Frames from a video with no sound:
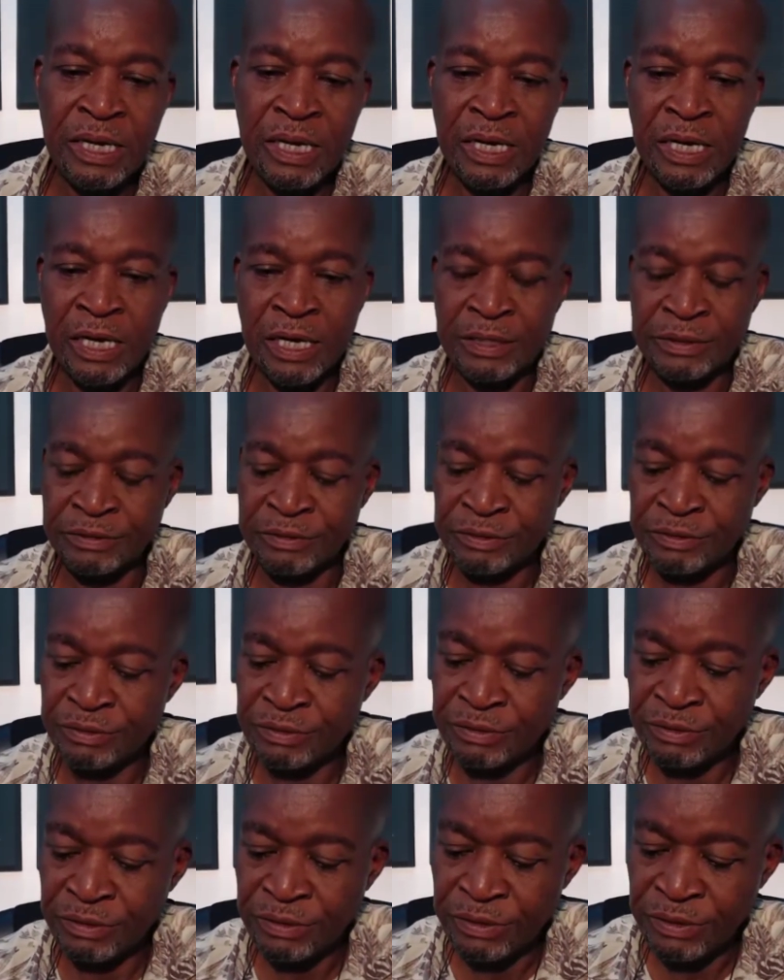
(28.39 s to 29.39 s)
and
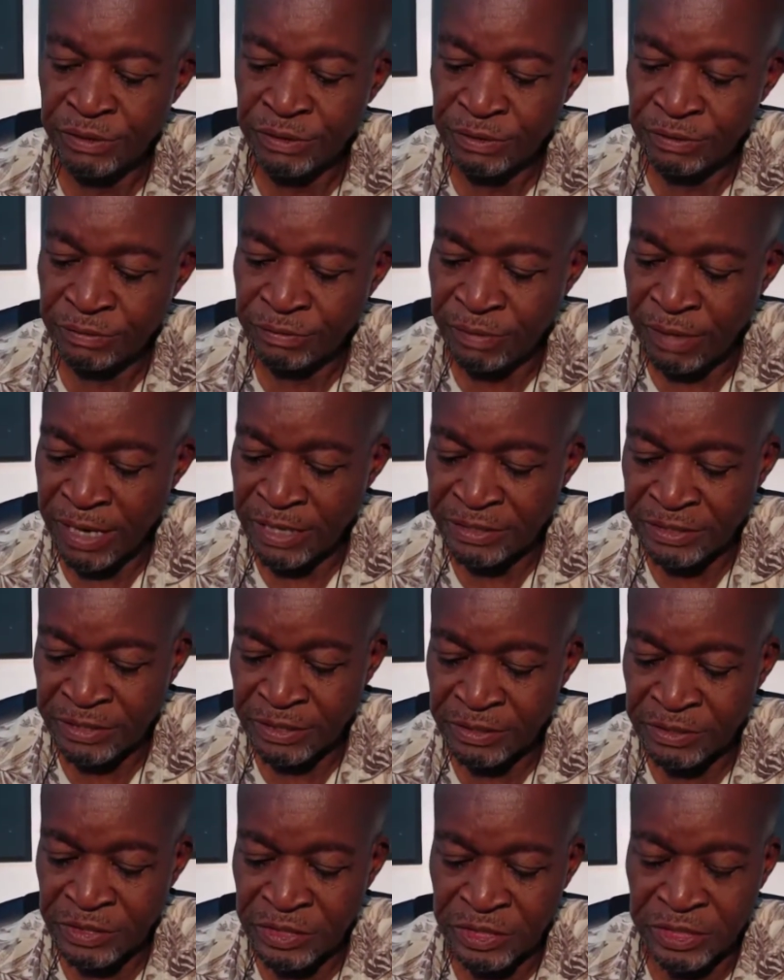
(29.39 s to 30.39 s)

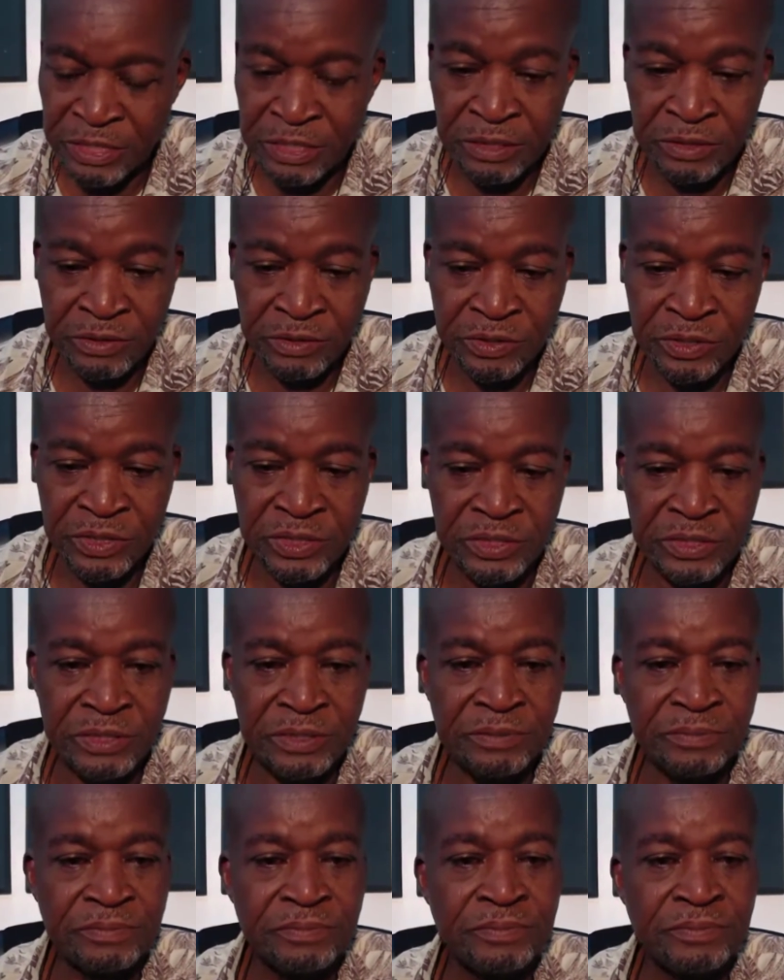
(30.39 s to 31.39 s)
writing skills.